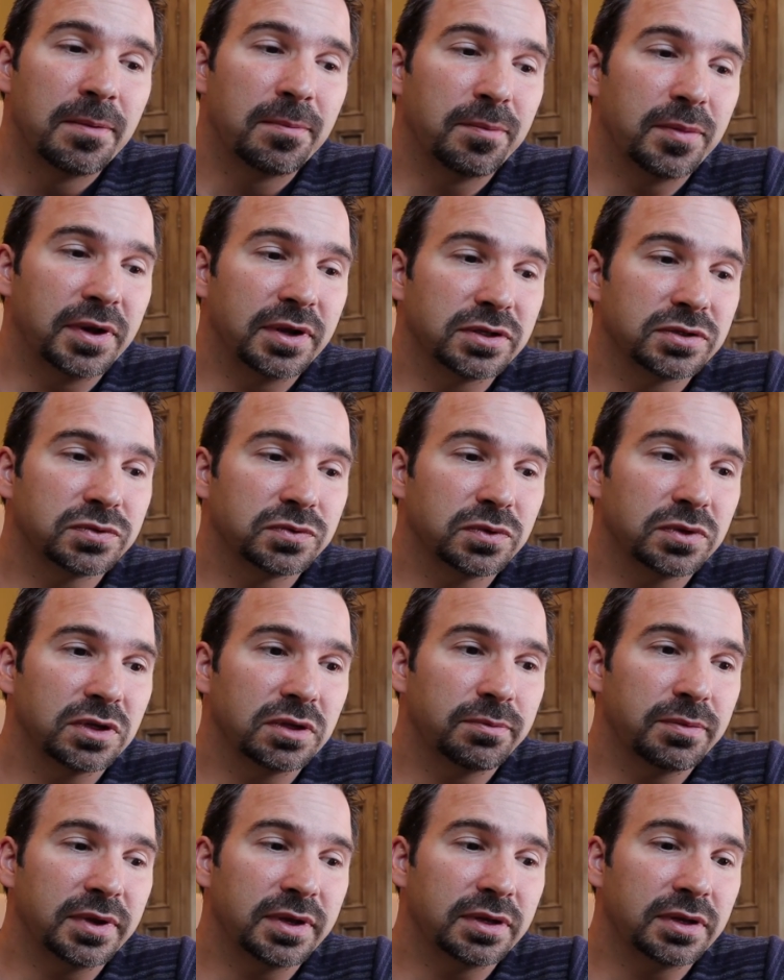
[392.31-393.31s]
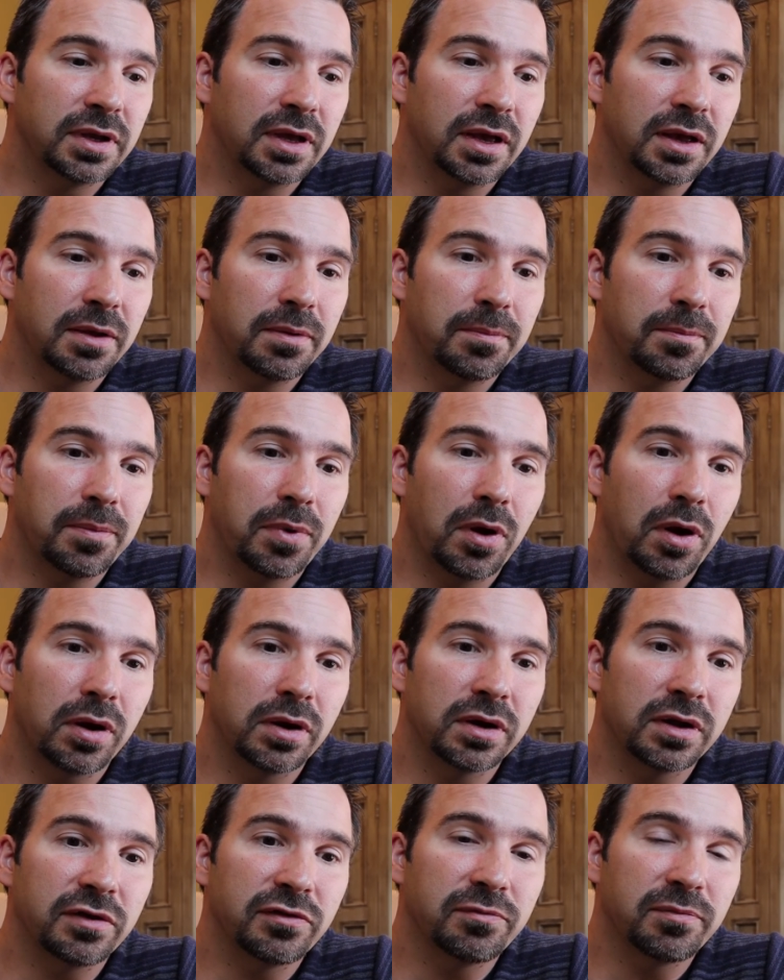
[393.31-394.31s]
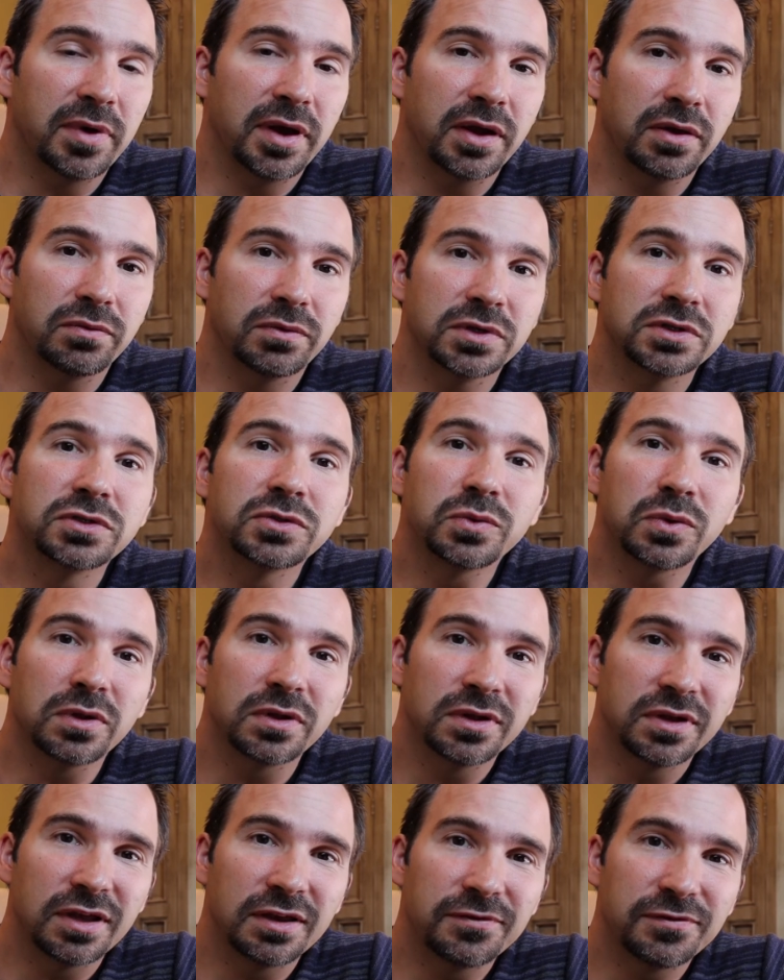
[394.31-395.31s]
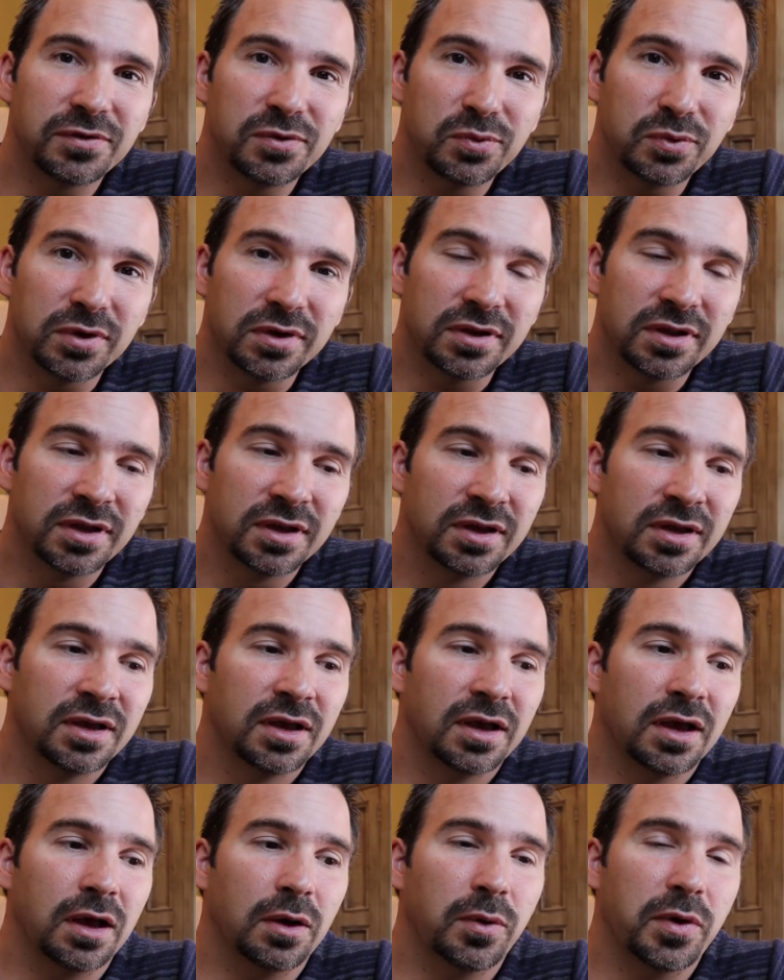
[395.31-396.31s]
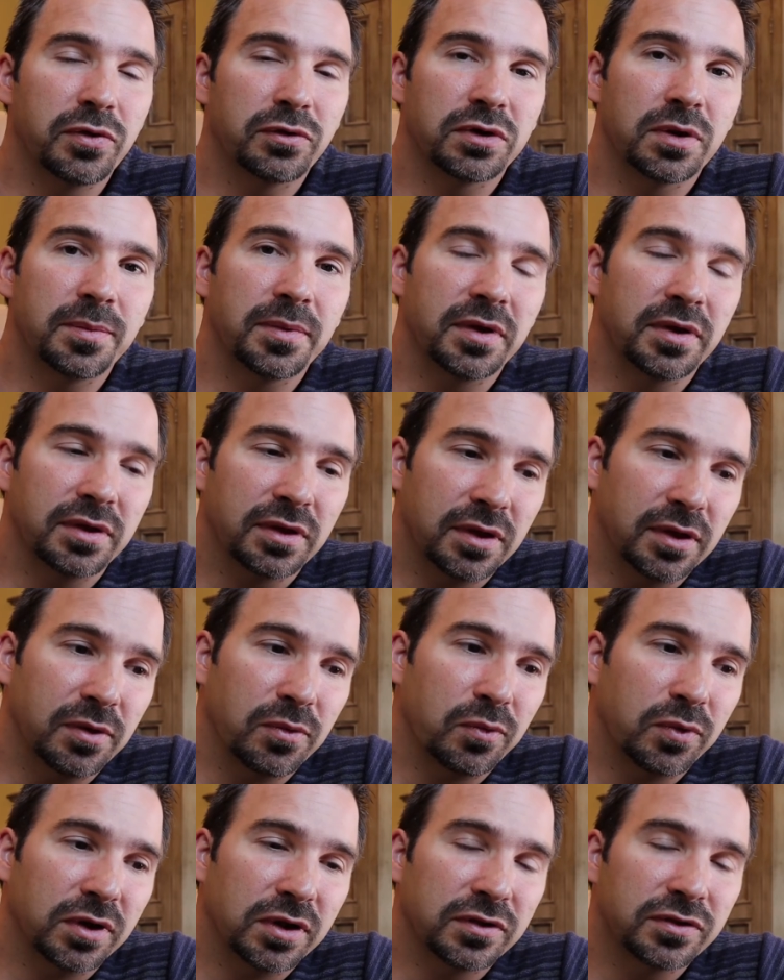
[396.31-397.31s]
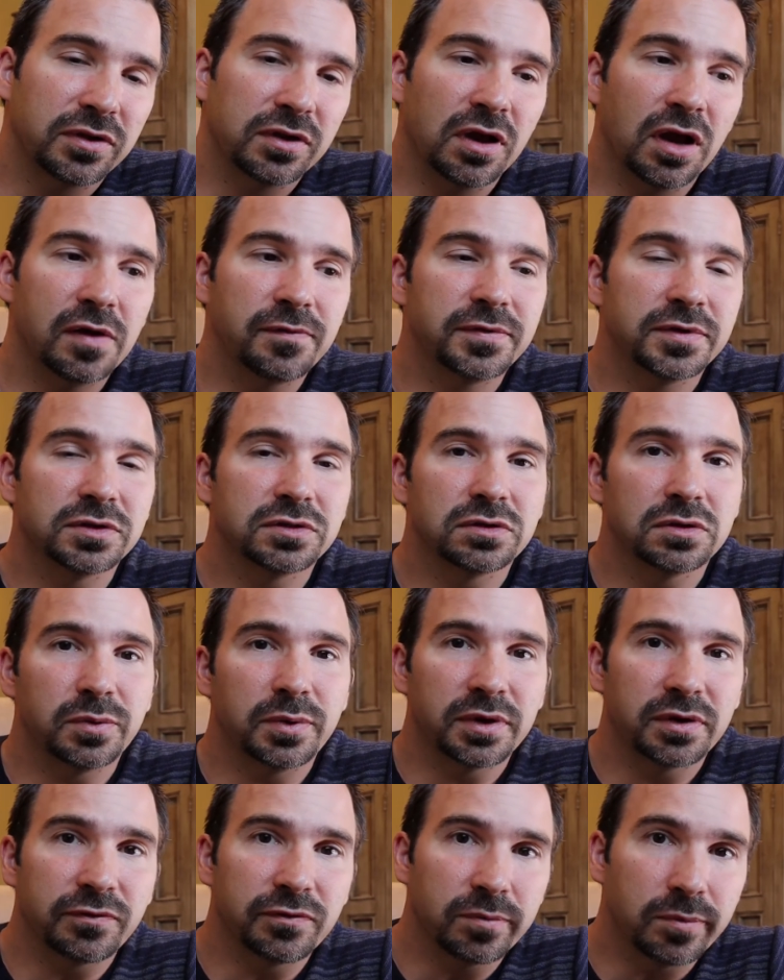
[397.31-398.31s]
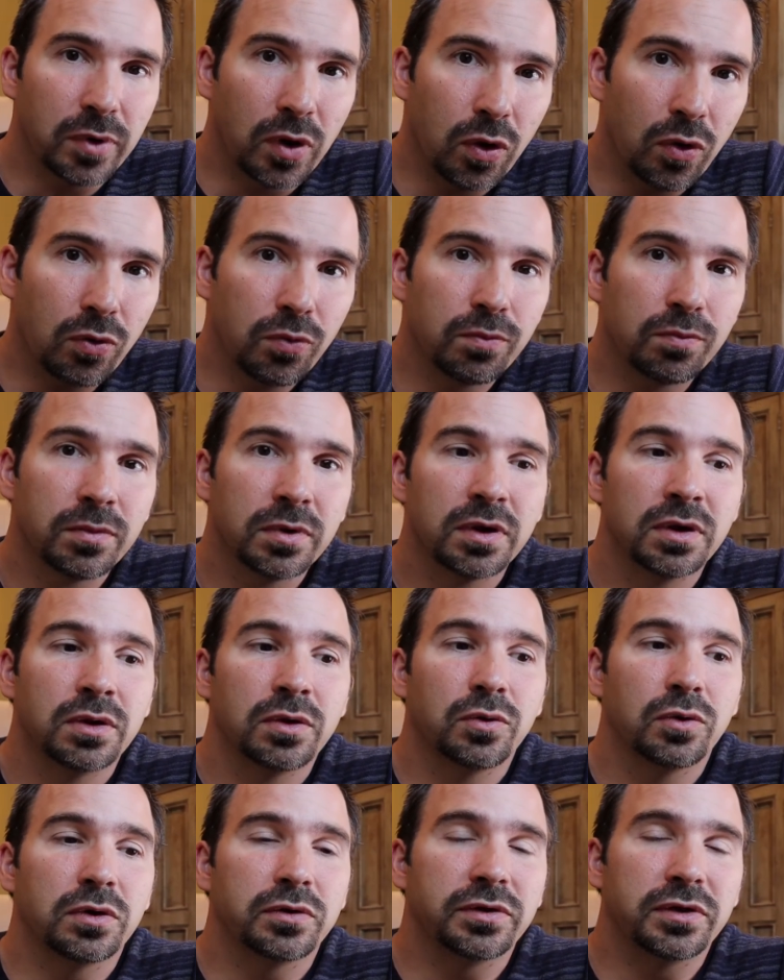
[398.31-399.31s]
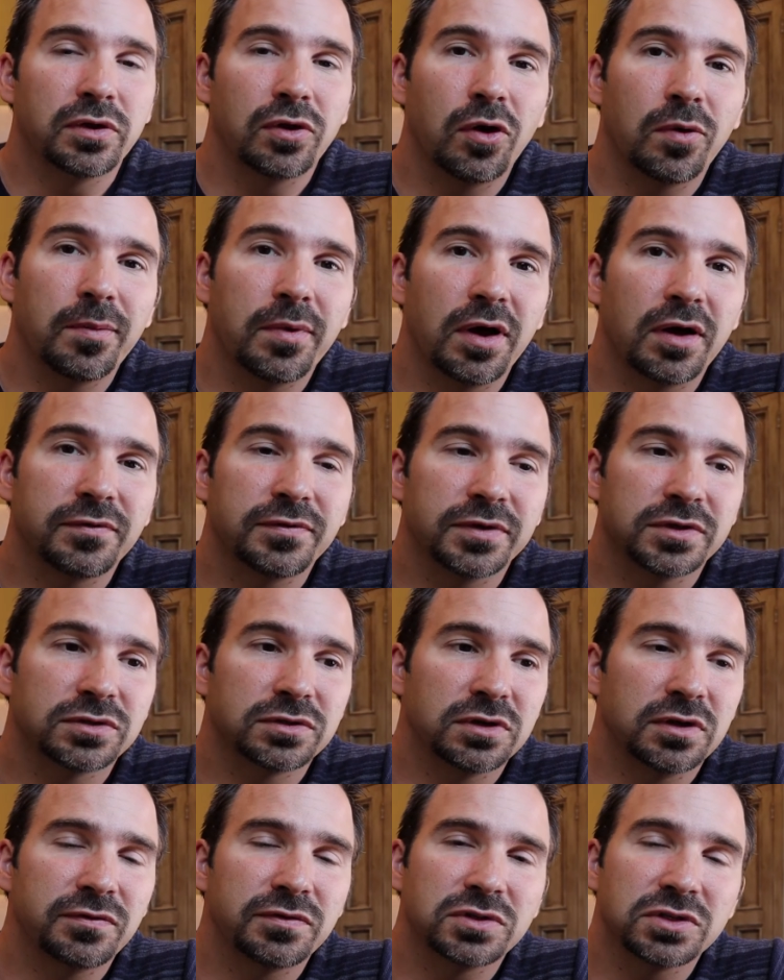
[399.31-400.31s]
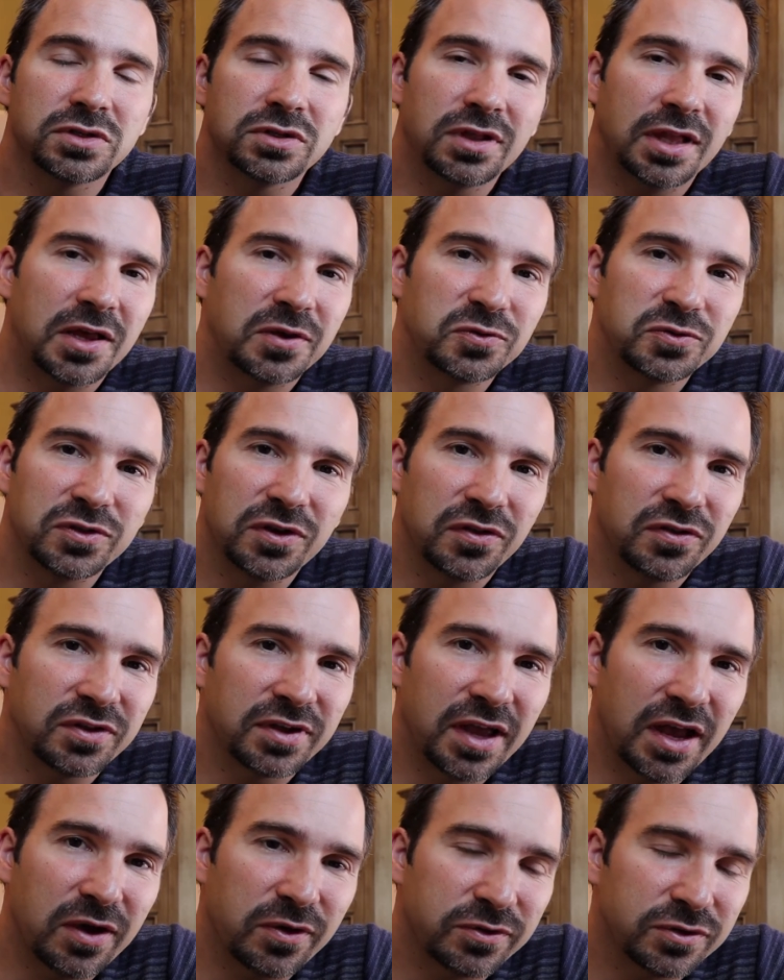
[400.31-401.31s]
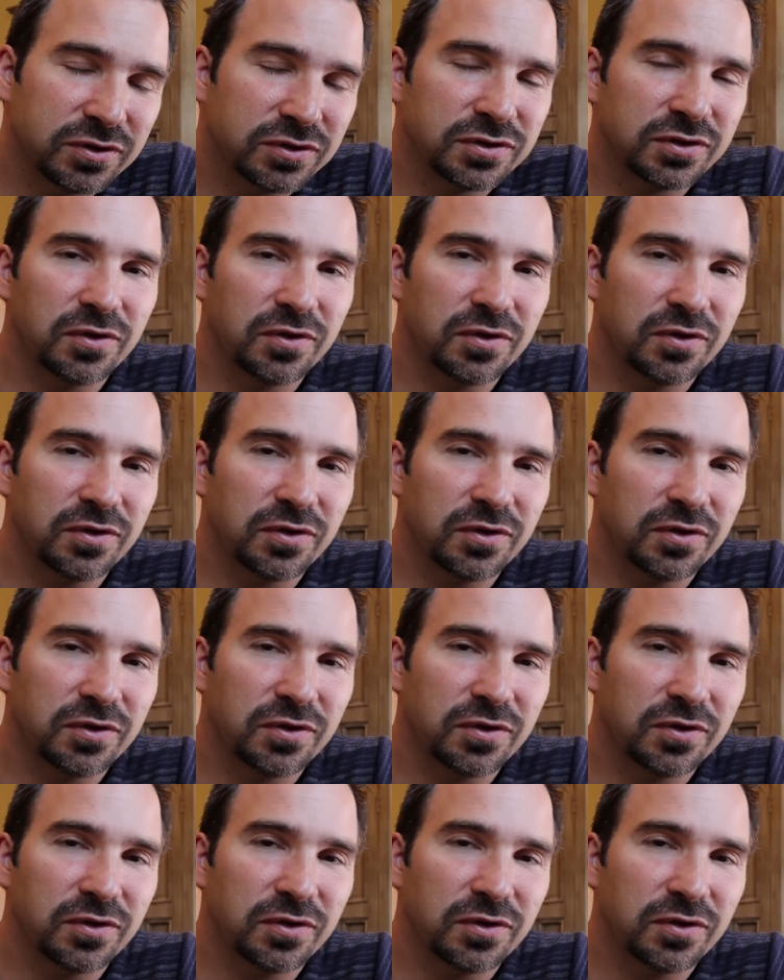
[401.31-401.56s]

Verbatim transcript: But it's really been um, part of my ritual, if you would, uh, whether I'm at, at work at the office or working from home or in the home office or even just lounging on the couch.